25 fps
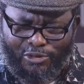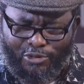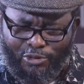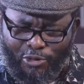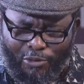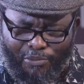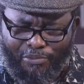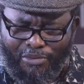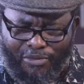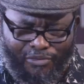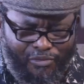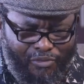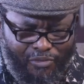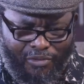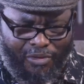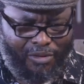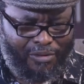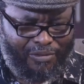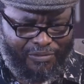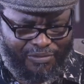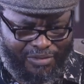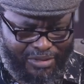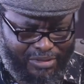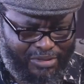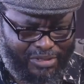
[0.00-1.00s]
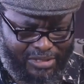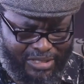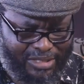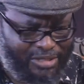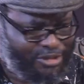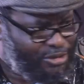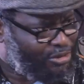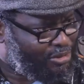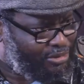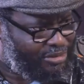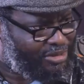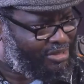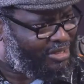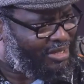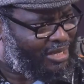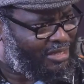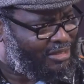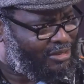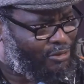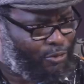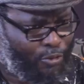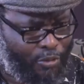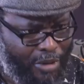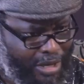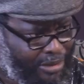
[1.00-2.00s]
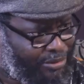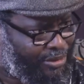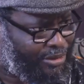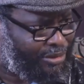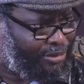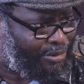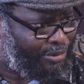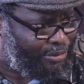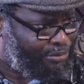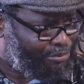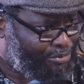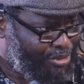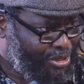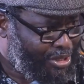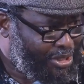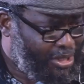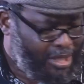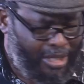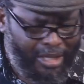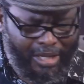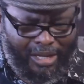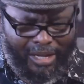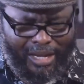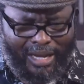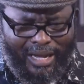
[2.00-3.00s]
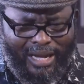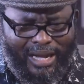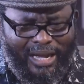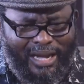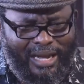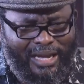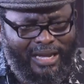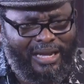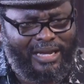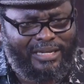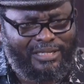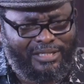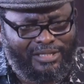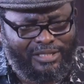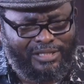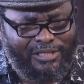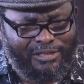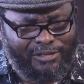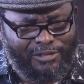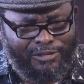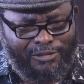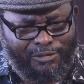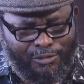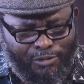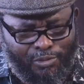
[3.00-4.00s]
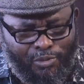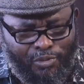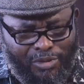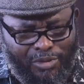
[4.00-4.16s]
on top of all these insults he has weathered on me, I, I still